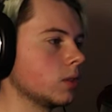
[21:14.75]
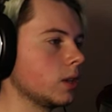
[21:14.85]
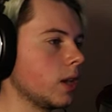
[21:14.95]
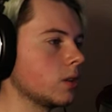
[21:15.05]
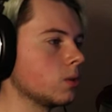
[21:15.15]

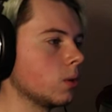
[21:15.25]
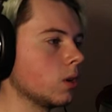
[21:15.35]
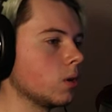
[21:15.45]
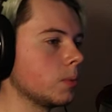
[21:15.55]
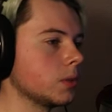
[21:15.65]
Yeah,
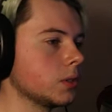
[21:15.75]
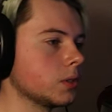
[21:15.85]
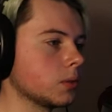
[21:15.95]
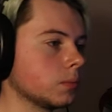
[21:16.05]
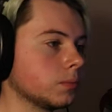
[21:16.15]
door
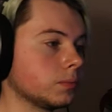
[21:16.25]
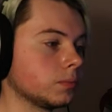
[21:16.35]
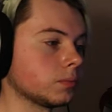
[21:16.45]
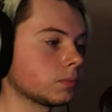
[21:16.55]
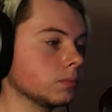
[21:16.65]
opens.
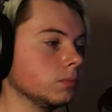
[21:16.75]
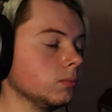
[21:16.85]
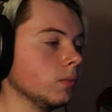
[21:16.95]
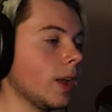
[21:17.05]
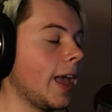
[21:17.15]

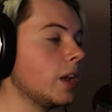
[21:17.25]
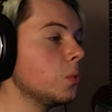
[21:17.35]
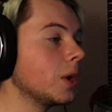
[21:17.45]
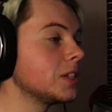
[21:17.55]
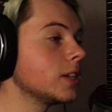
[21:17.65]

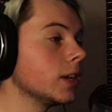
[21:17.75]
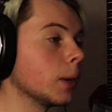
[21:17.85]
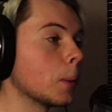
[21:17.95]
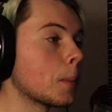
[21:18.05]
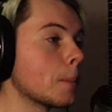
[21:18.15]
And what's here?